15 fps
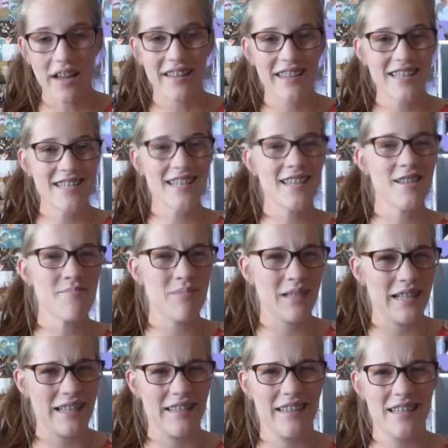I guess I
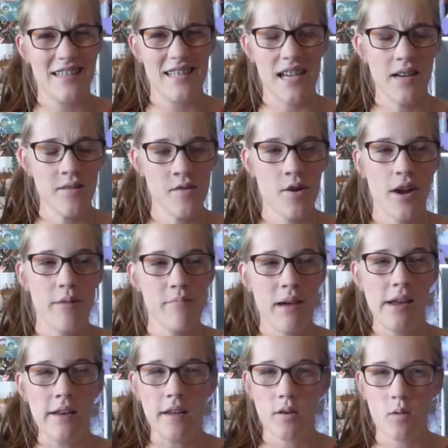completed this. I don't know, I
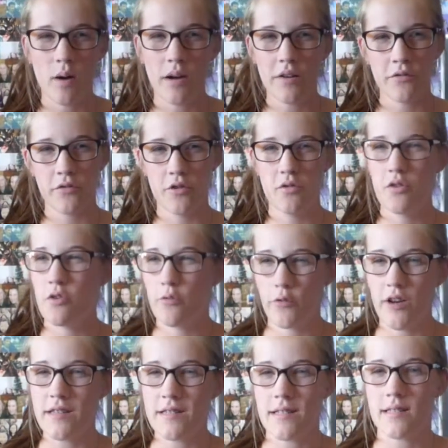made quite a few new
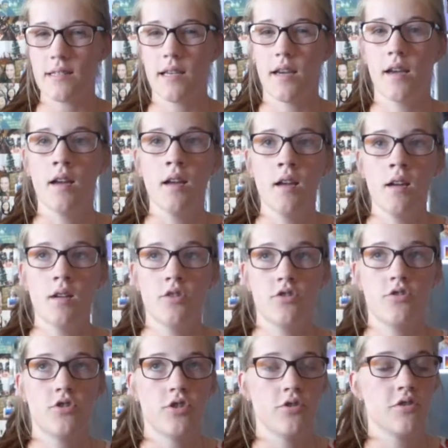friends this year
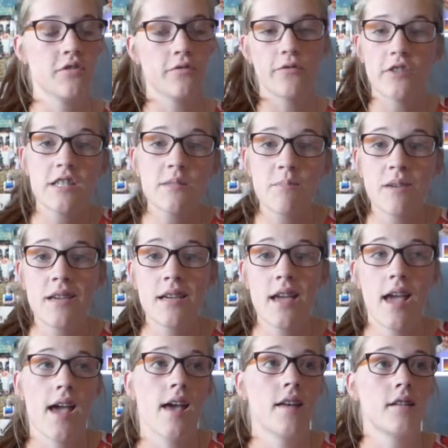due to Frisbee
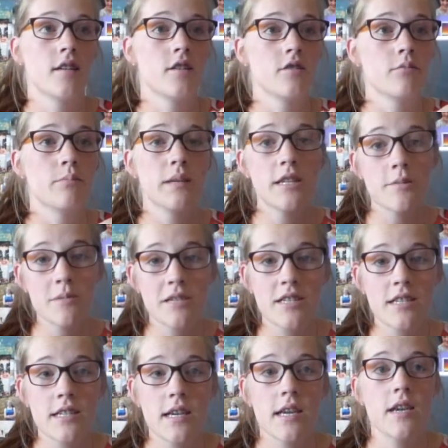and a new beach
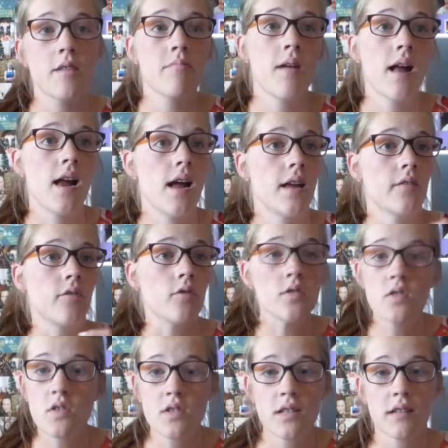mission team and all
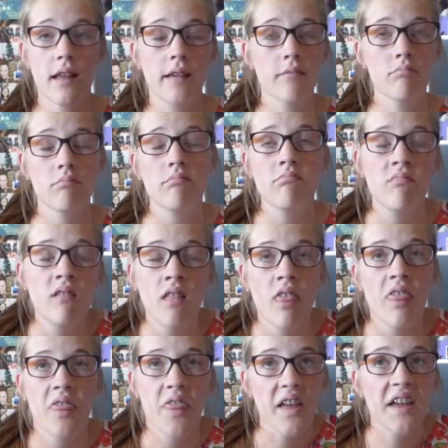sorts of like
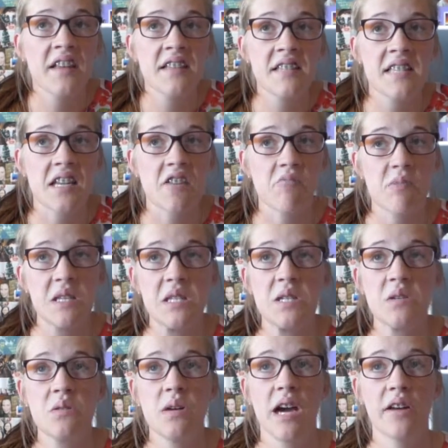things that I've been
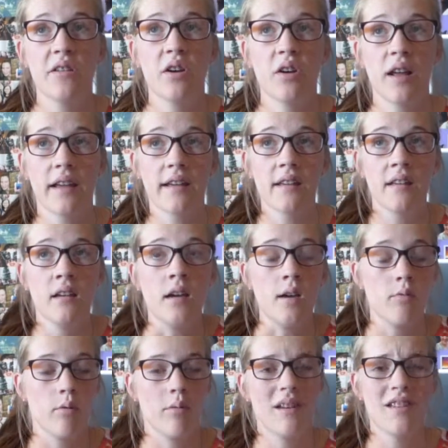to. I don't know, like,
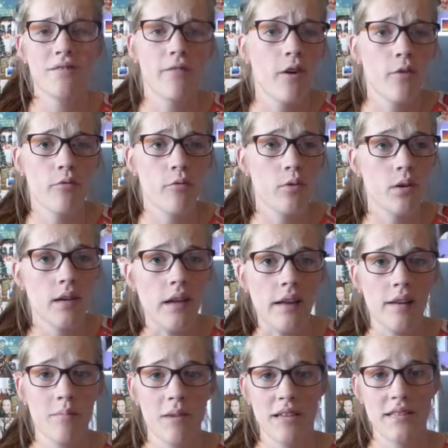we went to Rotorua and
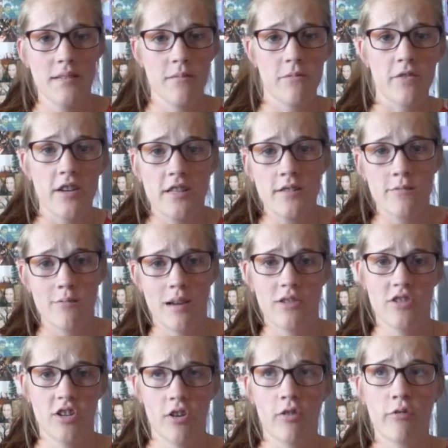I made some friends from our
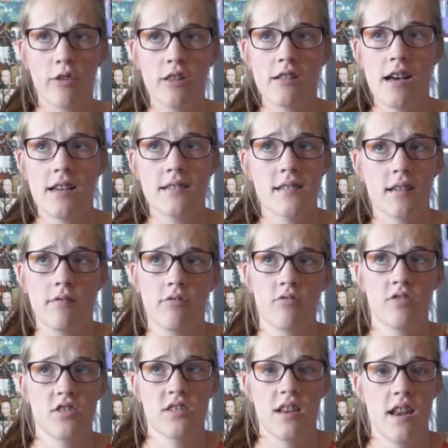geography class that I've
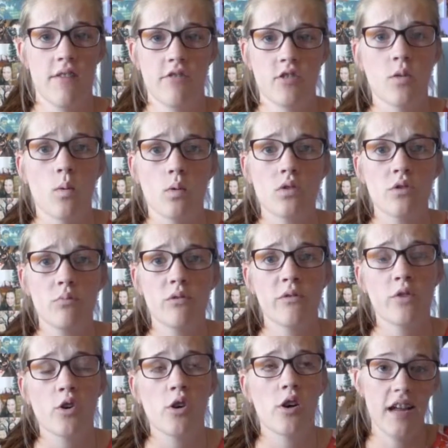just never talked to
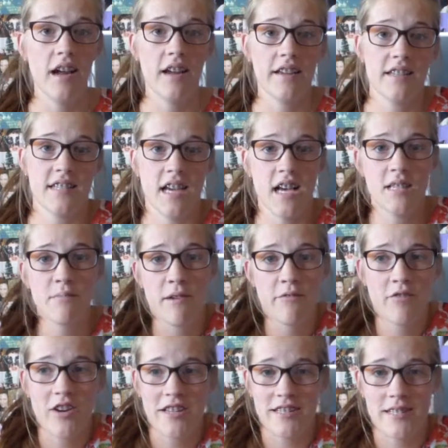before. Yeah, I guess ask my
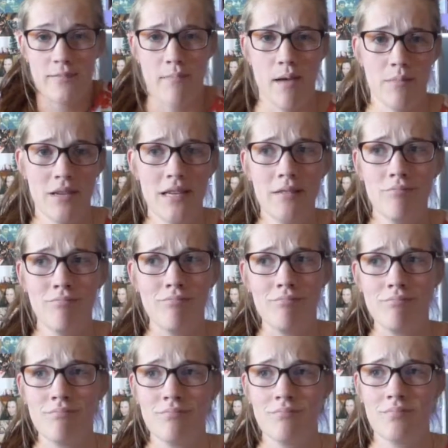friends, maybe.
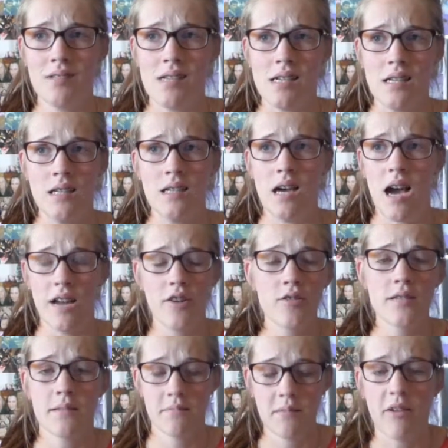I know
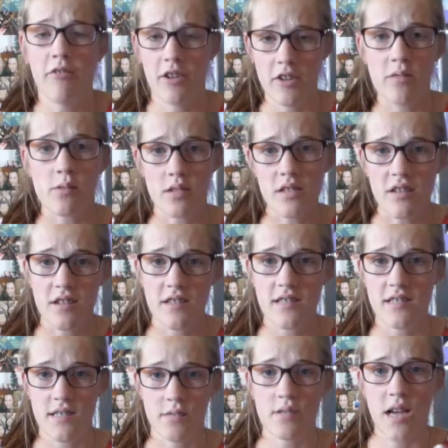some of my friends watch this,
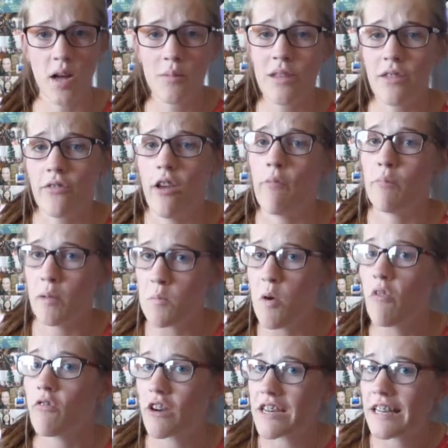so tell me if I've been
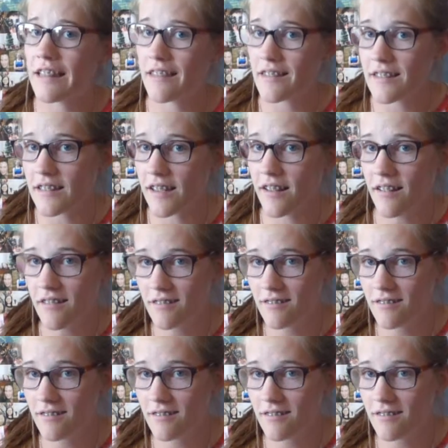more friendly this year.